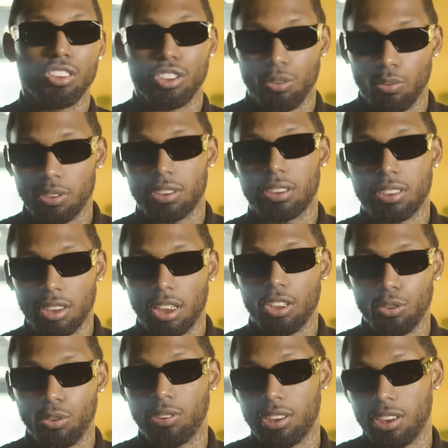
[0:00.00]
She wants to suck
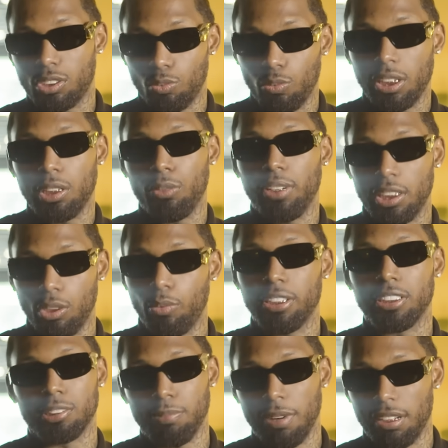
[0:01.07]
Usyk's willy when he
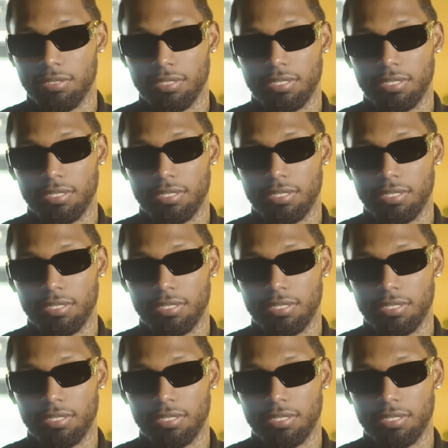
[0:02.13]
wins, bruv.